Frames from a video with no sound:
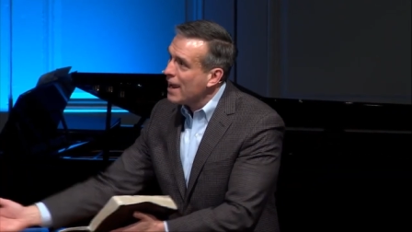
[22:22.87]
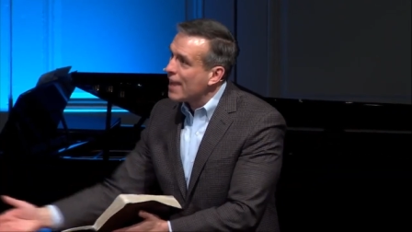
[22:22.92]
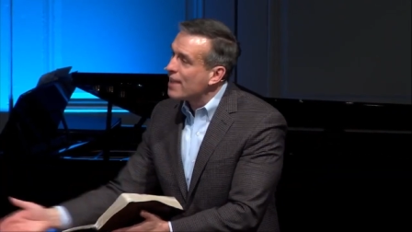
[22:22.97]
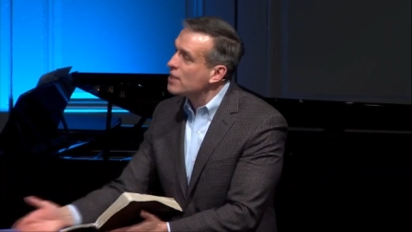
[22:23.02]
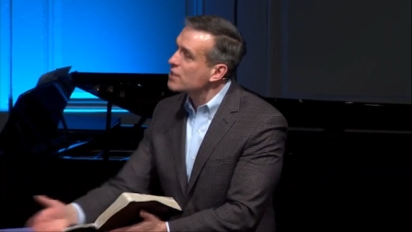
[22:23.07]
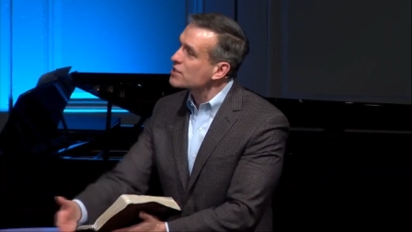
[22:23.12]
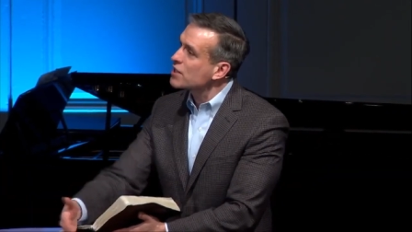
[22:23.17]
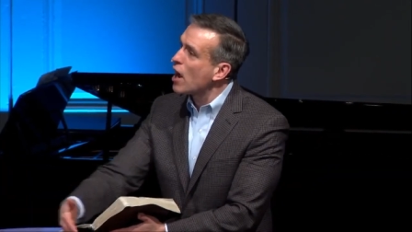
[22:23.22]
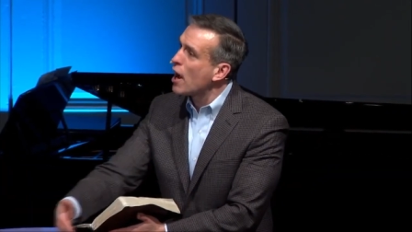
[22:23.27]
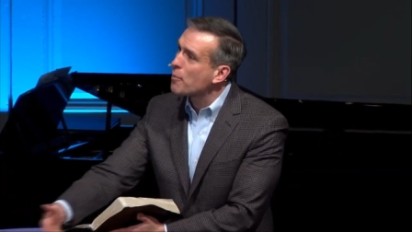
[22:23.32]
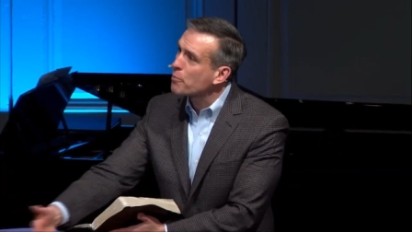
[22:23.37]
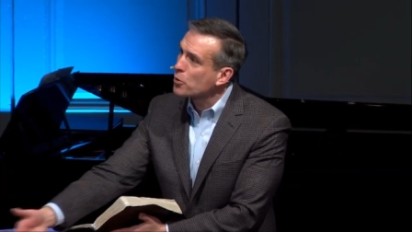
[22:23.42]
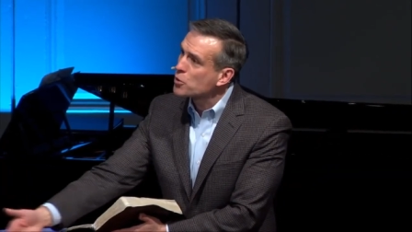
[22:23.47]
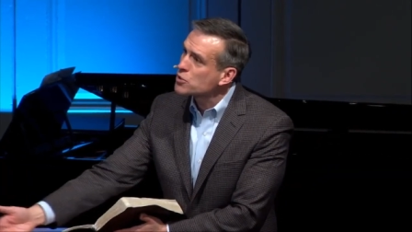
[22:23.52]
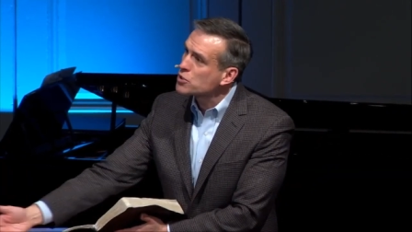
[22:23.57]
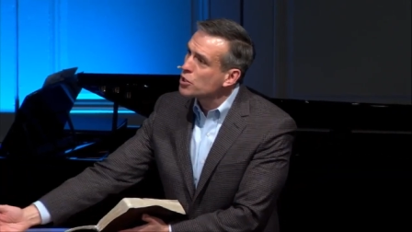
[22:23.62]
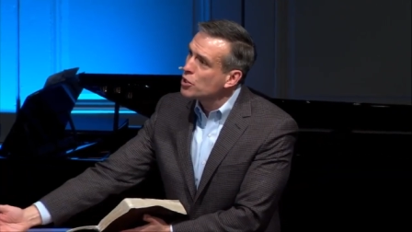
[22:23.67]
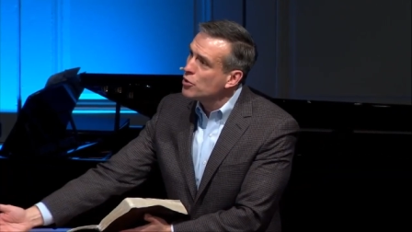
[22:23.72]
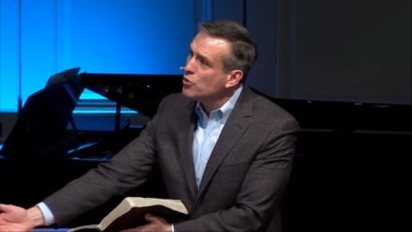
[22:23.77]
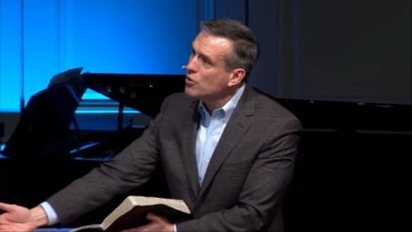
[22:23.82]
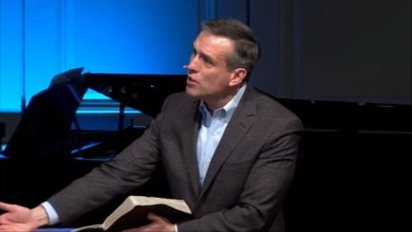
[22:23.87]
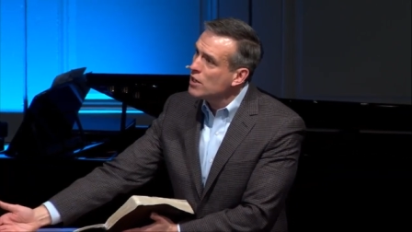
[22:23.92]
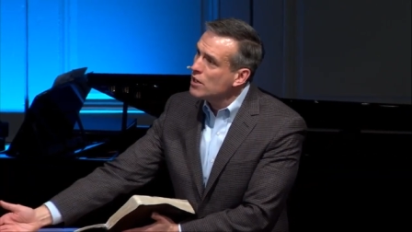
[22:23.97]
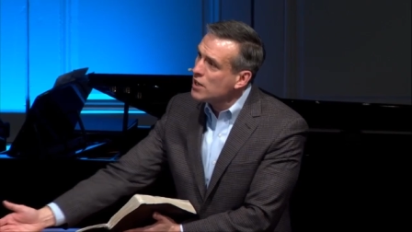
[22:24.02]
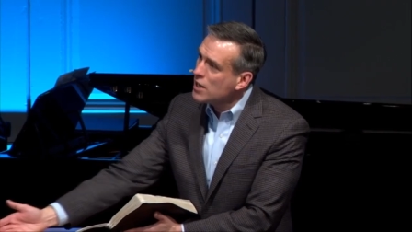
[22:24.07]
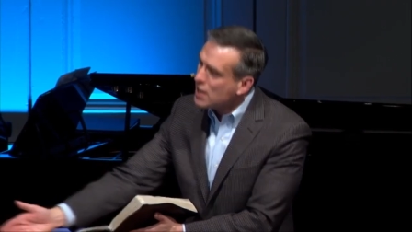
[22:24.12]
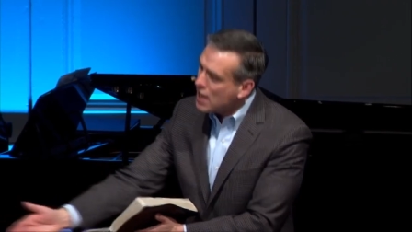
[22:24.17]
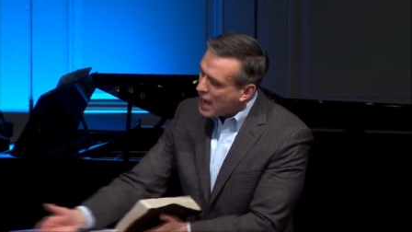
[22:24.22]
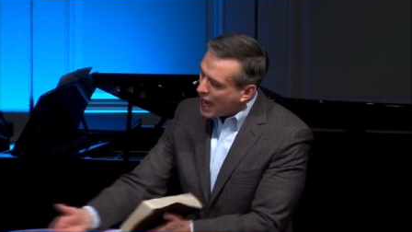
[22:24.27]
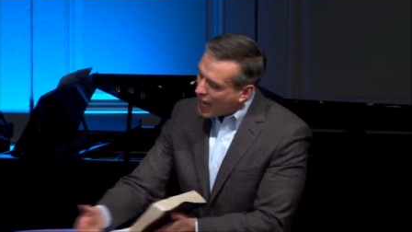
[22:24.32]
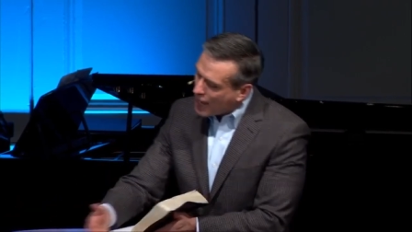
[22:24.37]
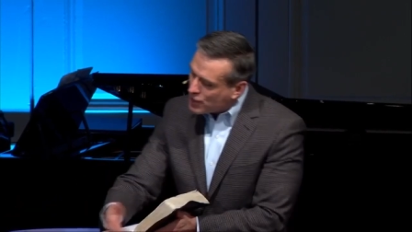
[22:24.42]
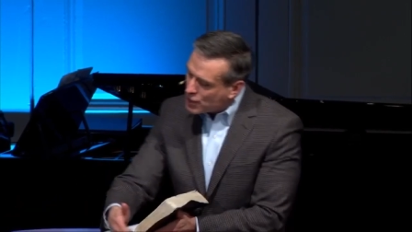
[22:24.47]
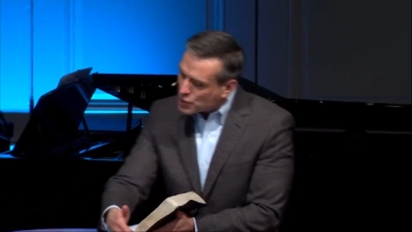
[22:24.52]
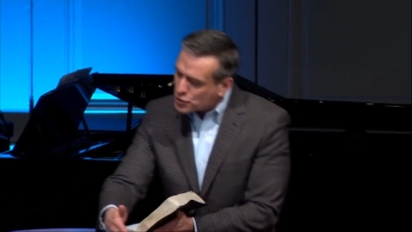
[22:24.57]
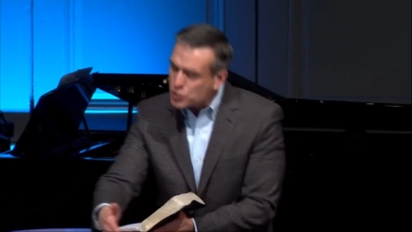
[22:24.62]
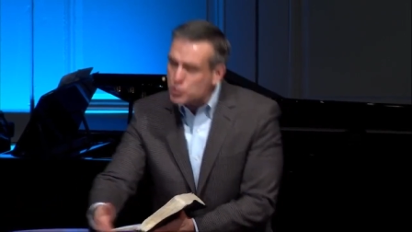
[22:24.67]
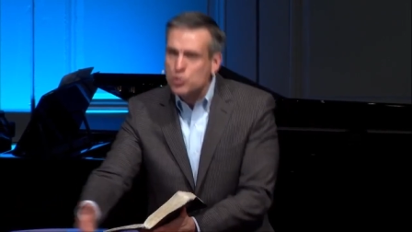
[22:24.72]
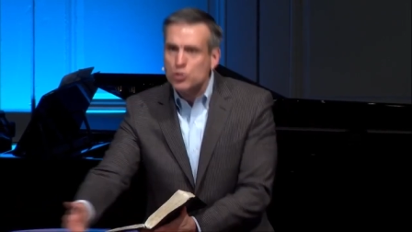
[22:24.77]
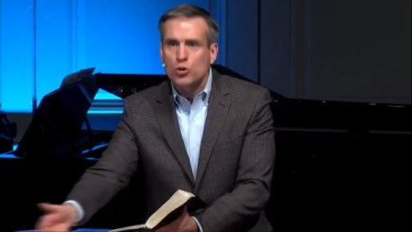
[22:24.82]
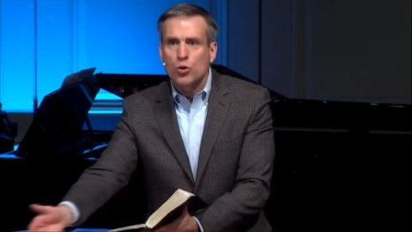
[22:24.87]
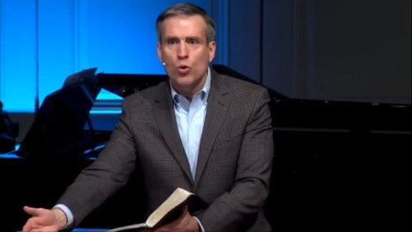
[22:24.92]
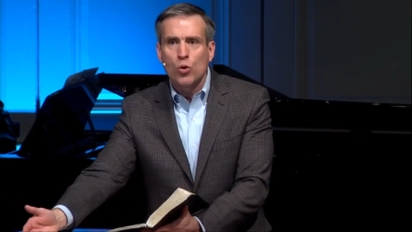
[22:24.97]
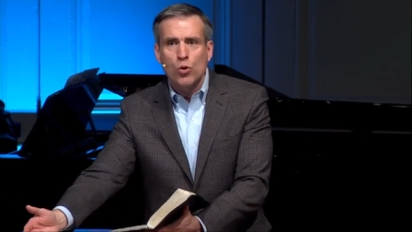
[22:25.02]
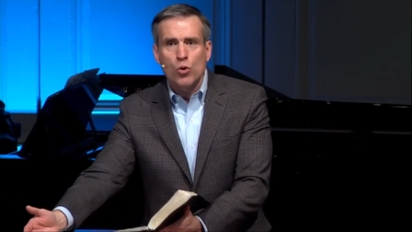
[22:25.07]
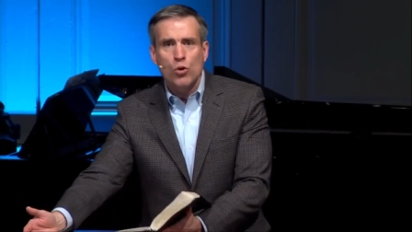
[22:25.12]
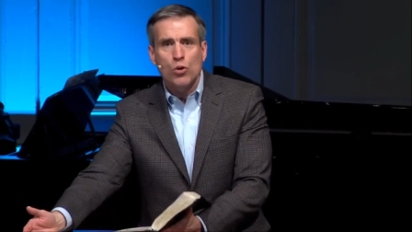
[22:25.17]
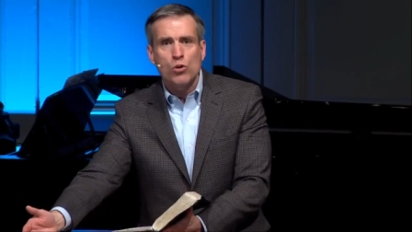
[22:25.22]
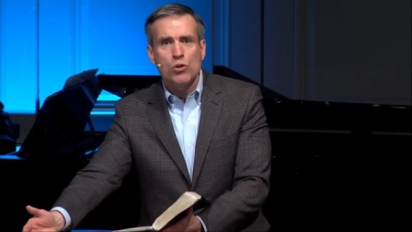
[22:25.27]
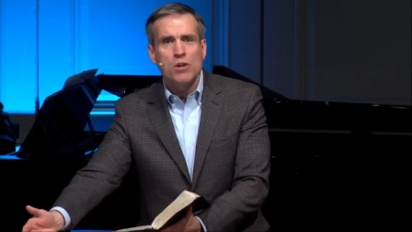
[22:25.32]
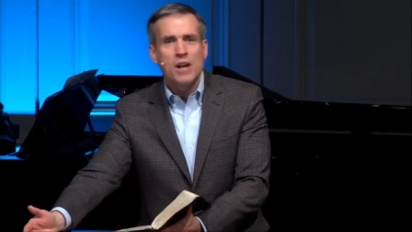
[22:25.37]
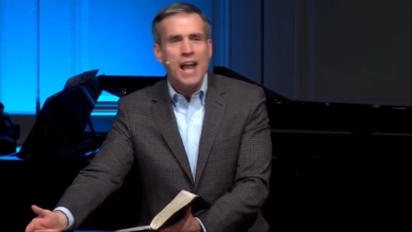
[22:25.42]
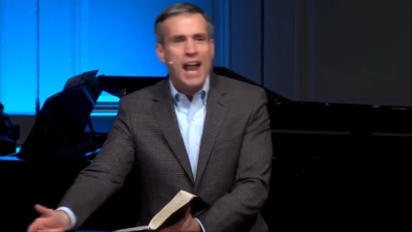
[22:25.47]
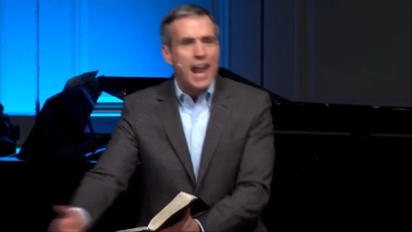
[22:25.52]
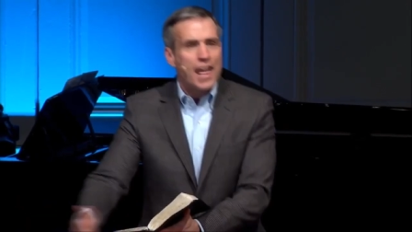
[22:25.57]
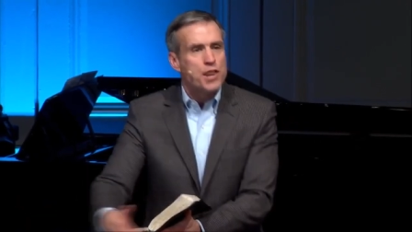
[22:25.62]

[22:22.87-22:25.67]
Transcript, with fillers: and this opportunity and this school